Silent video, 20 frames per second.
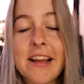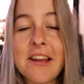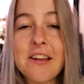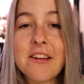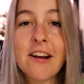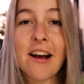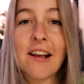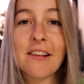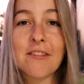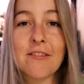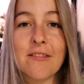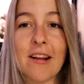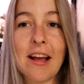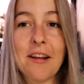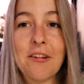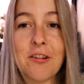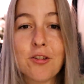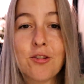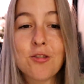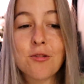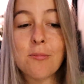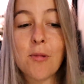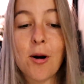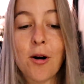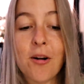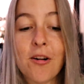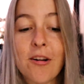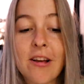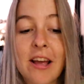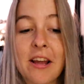Take you guys around
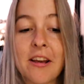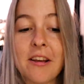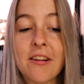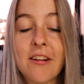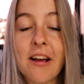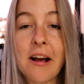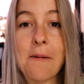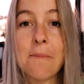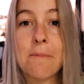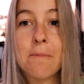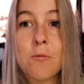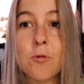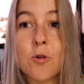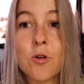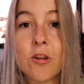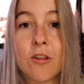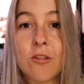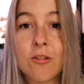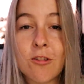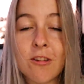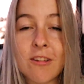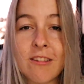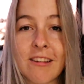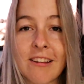tomorrow and walk you through the